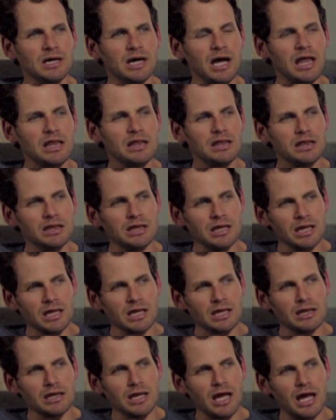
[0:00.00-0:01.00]
I
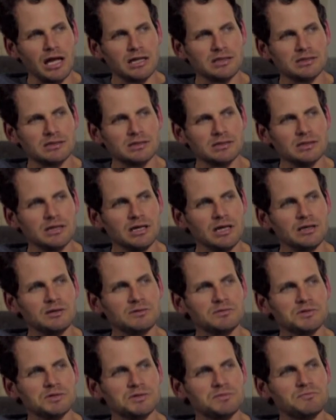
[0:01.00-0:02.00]
think that
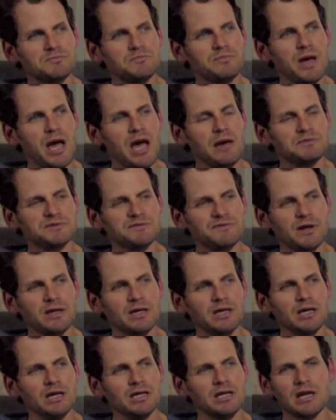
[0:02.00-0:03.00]
it was perhaps
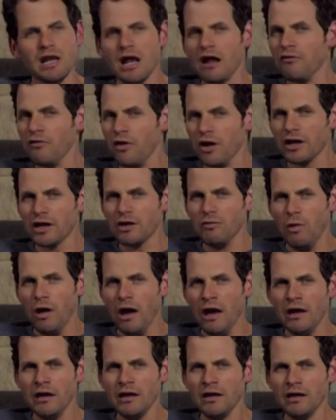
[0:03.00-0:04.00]
funny in an ironic
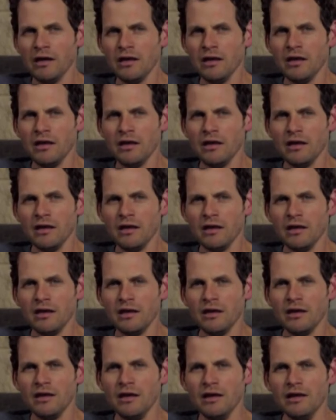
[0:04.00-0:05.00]
way,
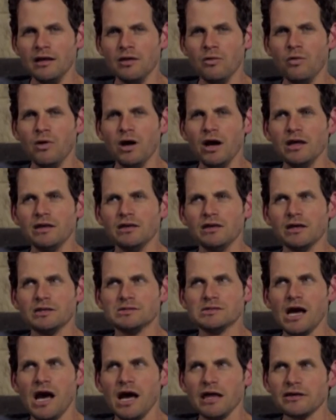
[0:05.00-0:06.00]
in a way
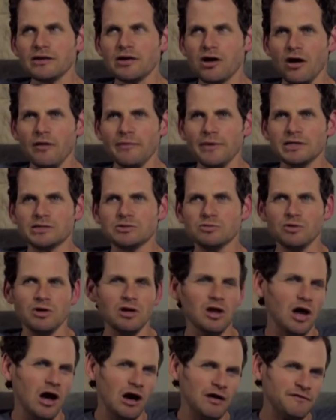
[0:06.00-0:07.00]
that other comics
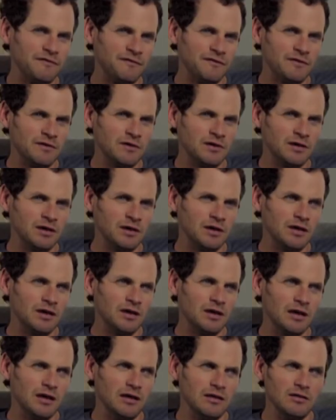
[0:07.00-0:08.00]
would laugh
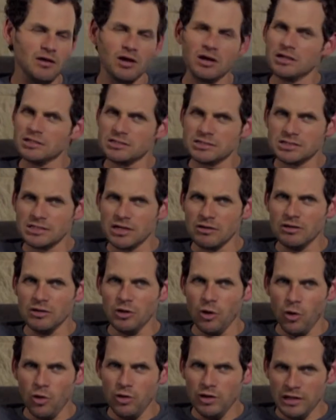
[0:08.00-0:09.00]
not necessarily
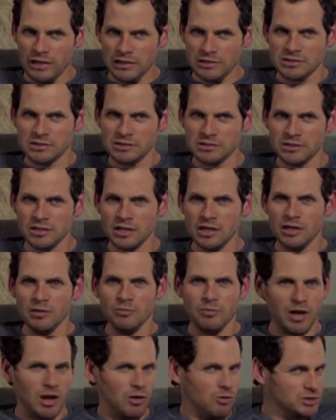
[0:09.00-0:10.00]
the audience.
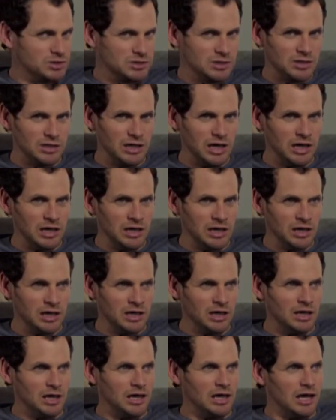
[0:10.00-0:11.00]
But I wasn't there,
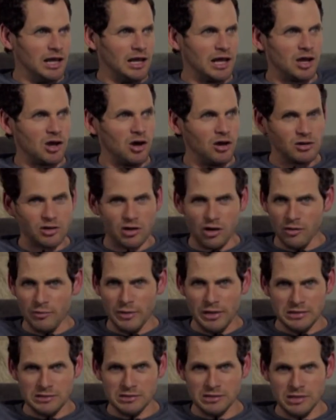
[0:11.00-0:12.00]
and I can't
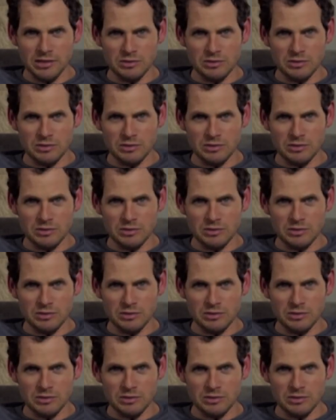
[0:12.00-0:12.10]
comment.